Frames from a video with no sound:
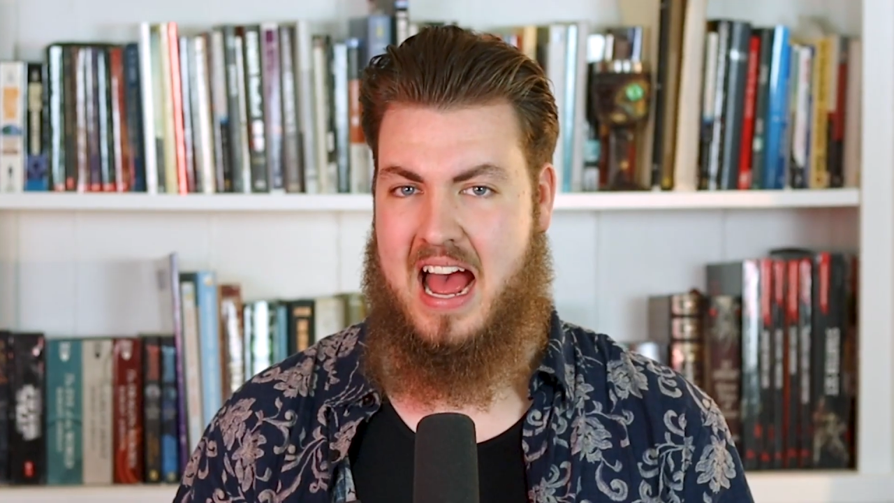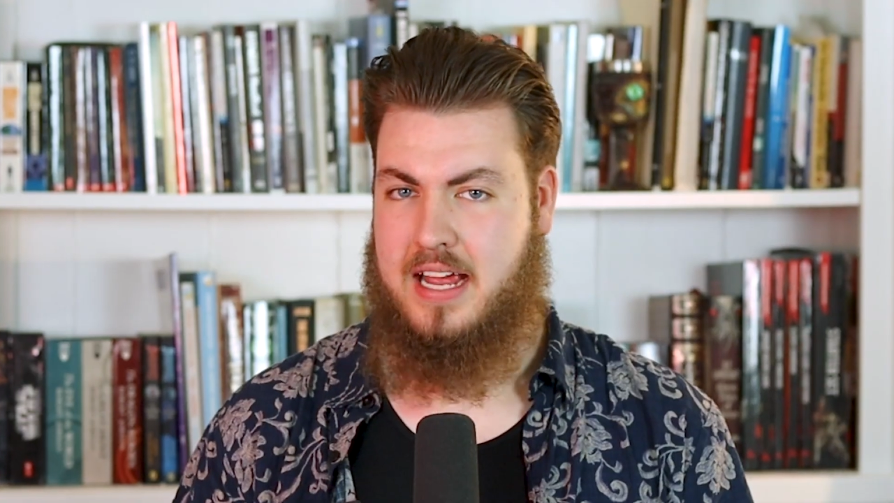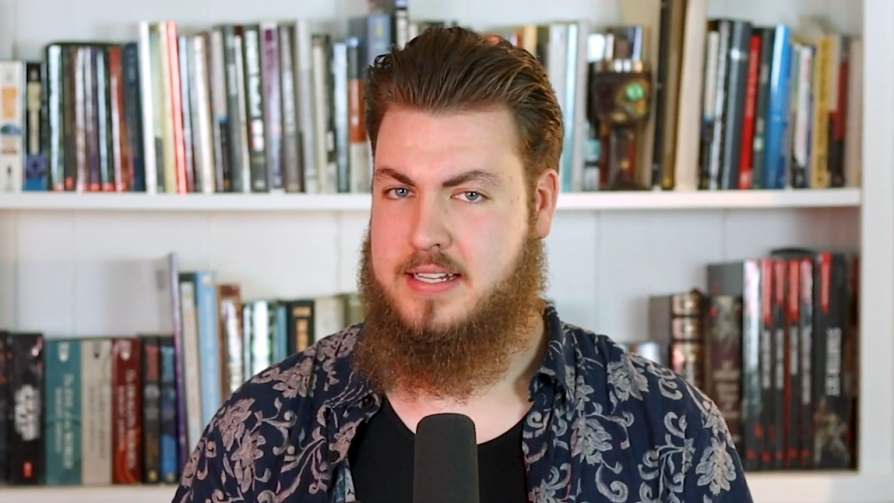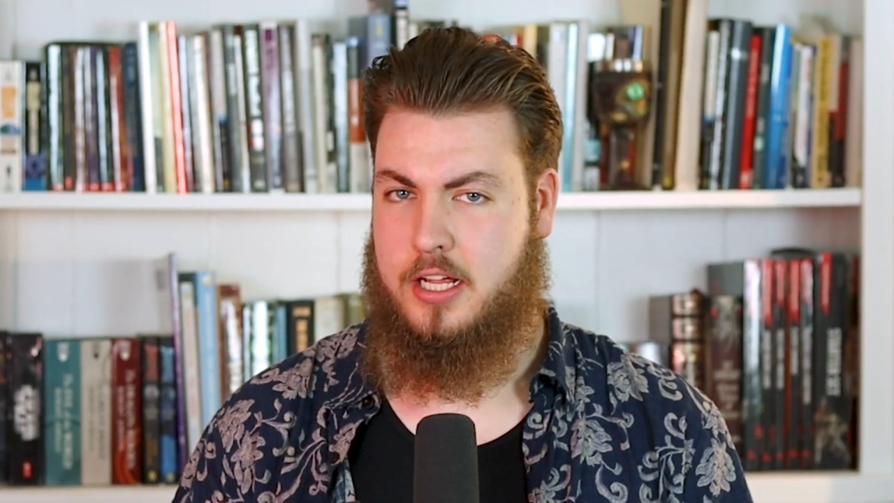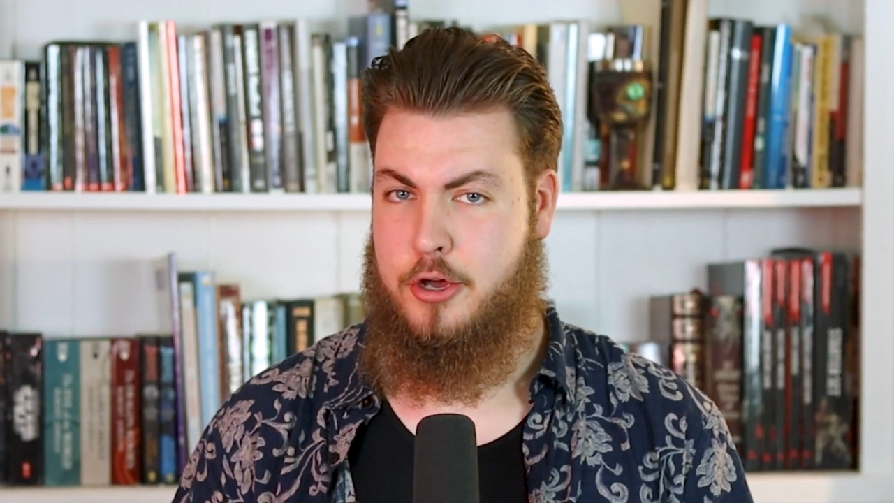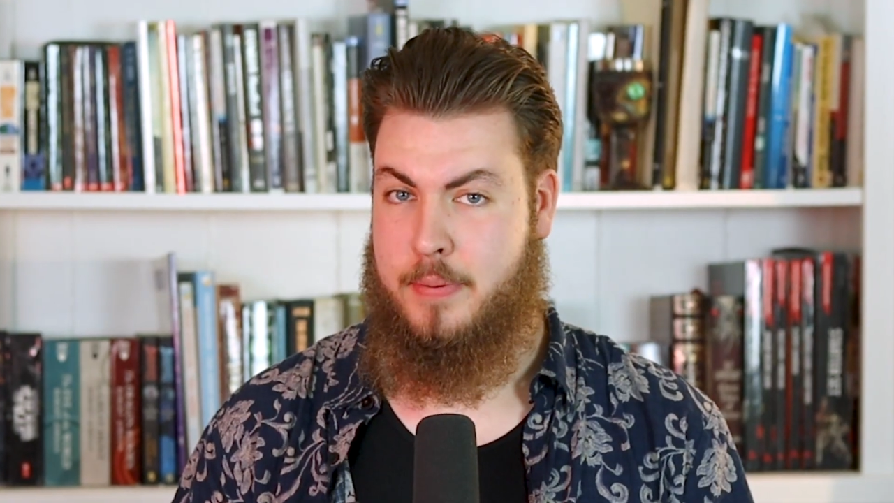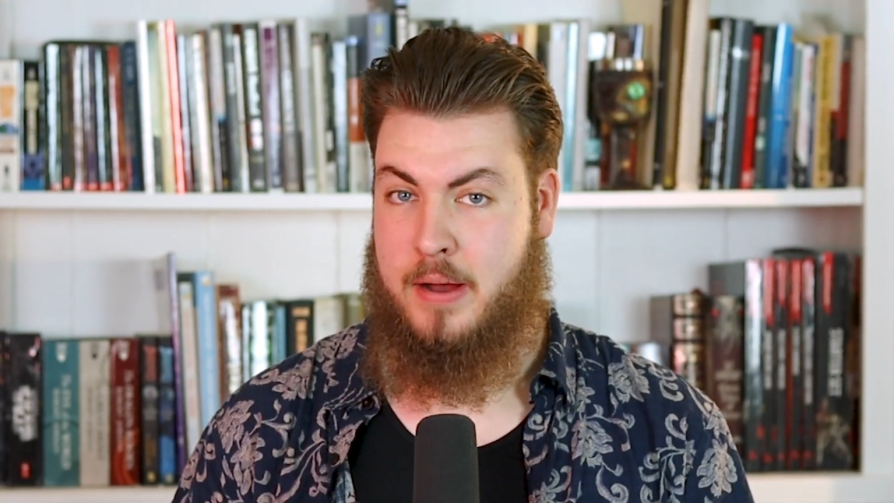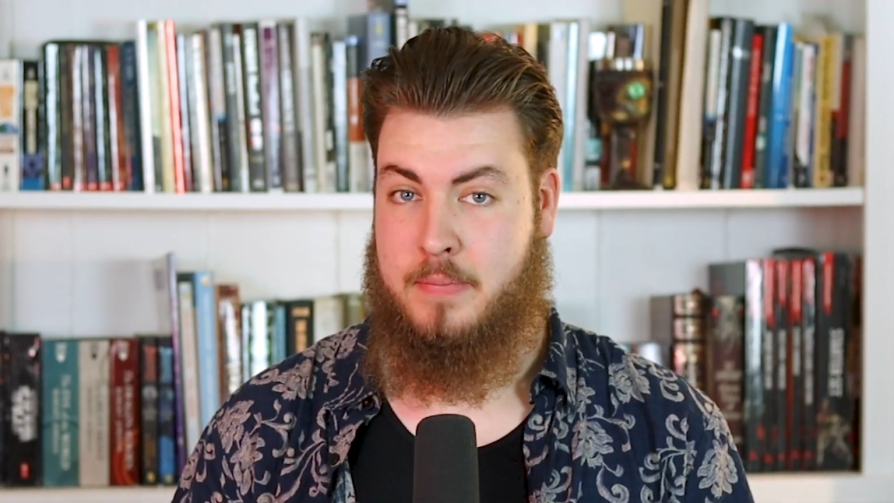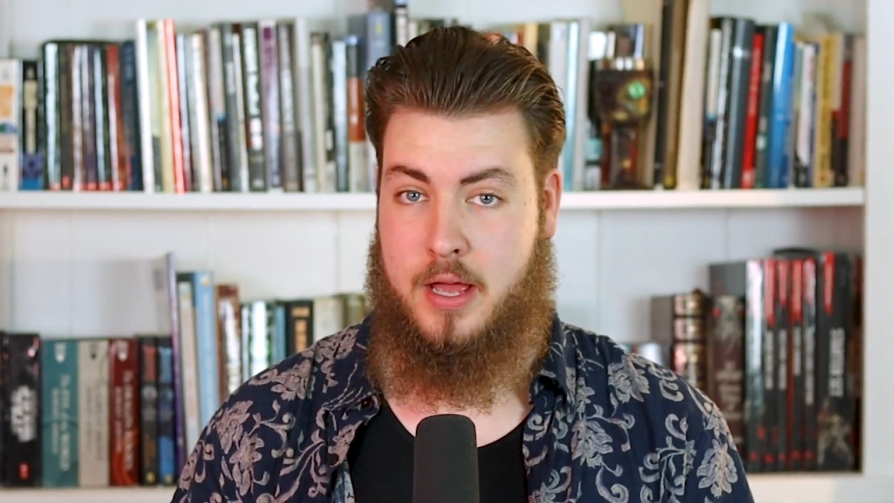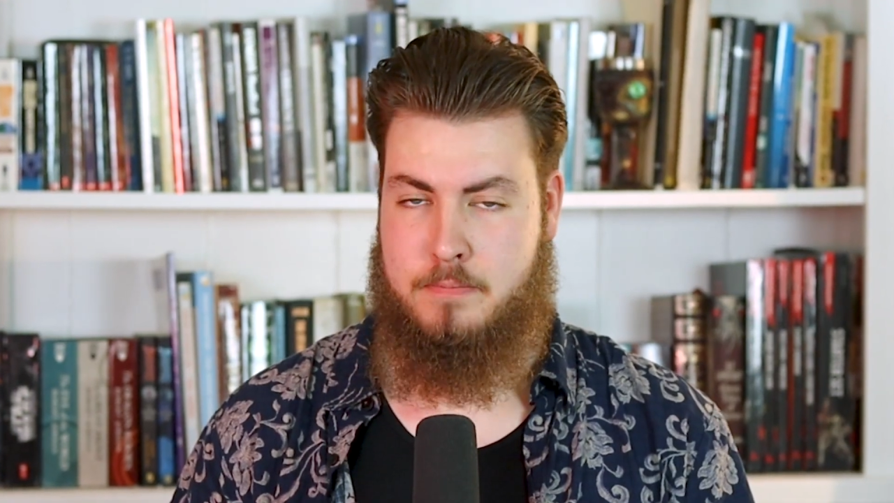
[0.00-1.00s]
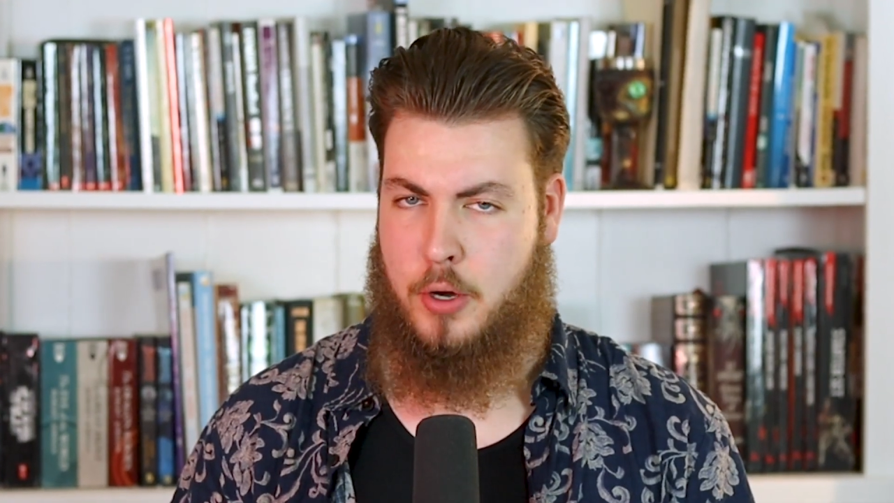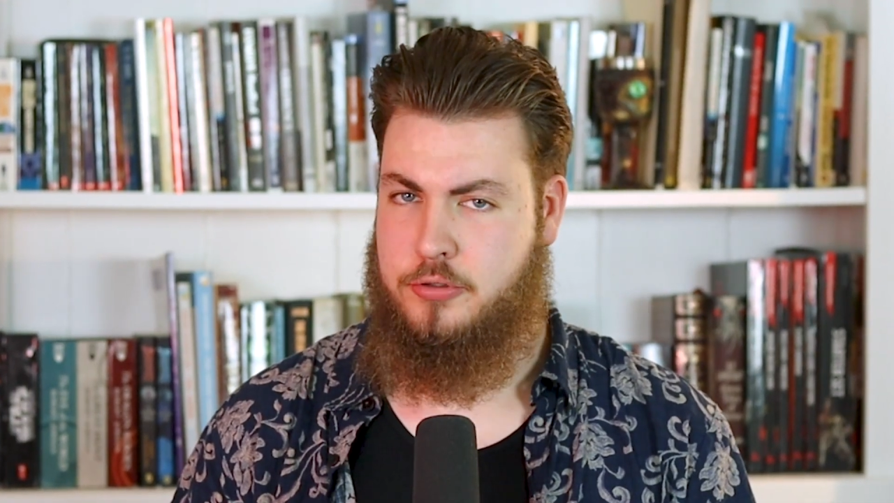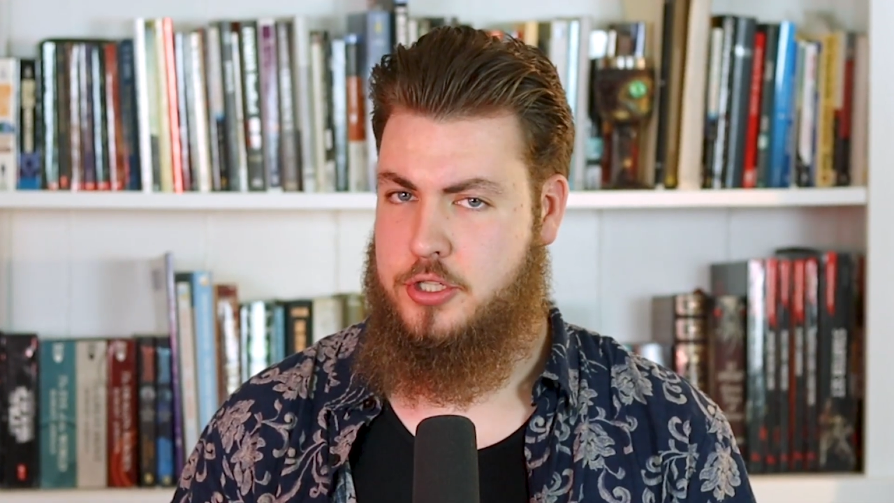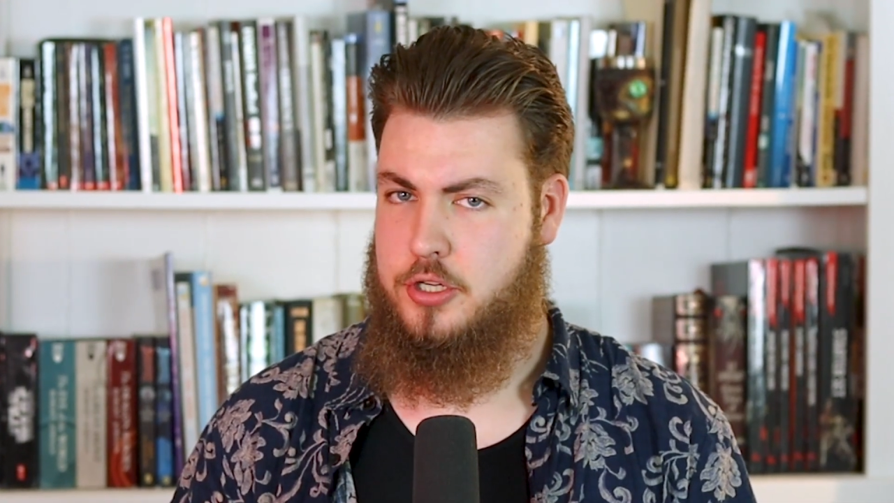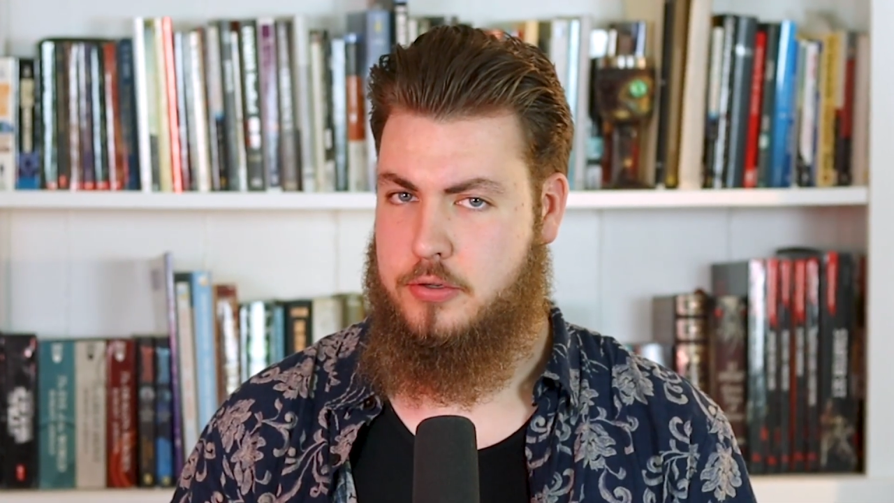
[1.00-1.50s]
I tell you about my
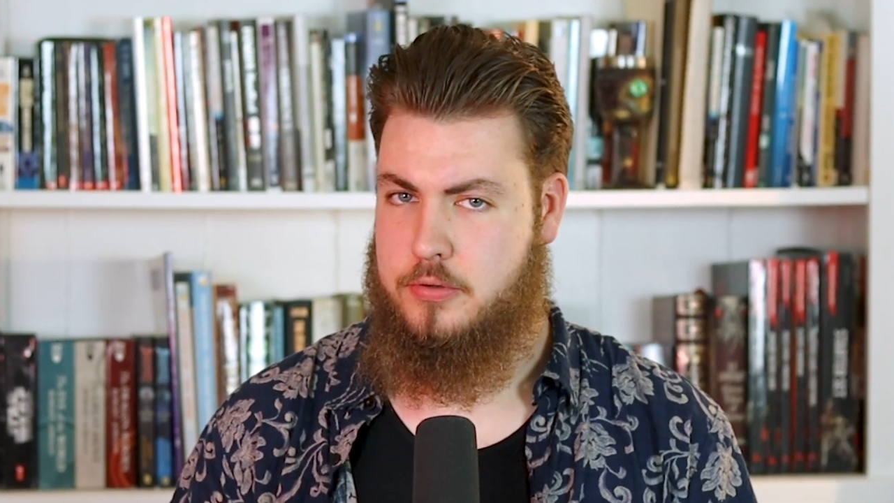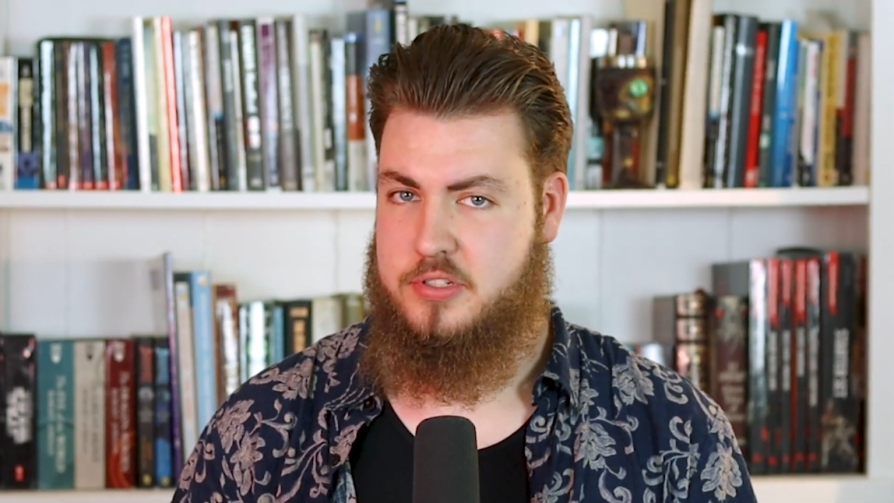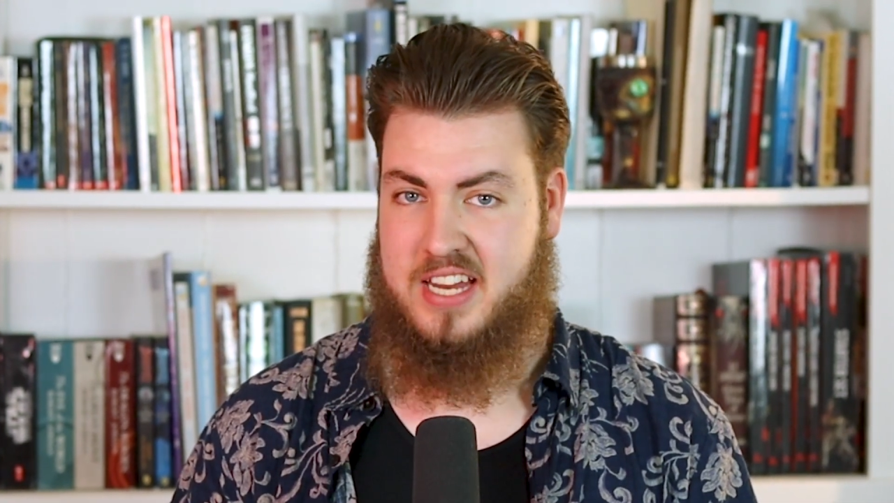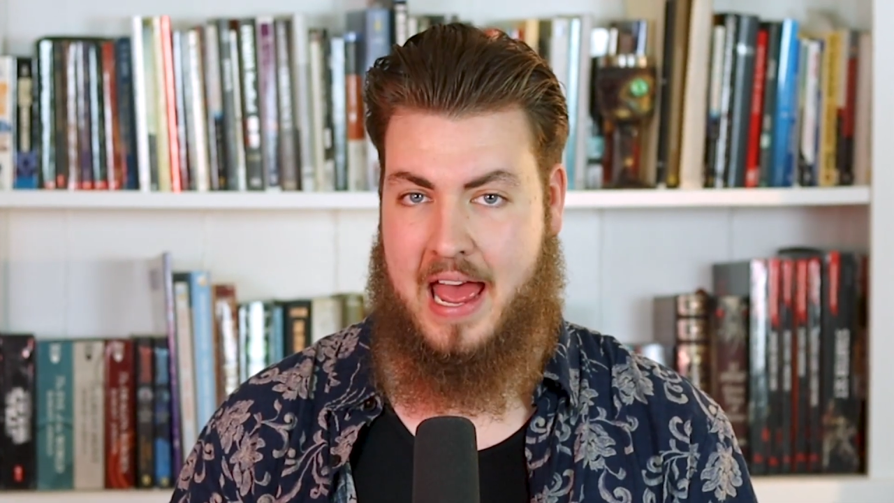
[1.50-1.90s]
most used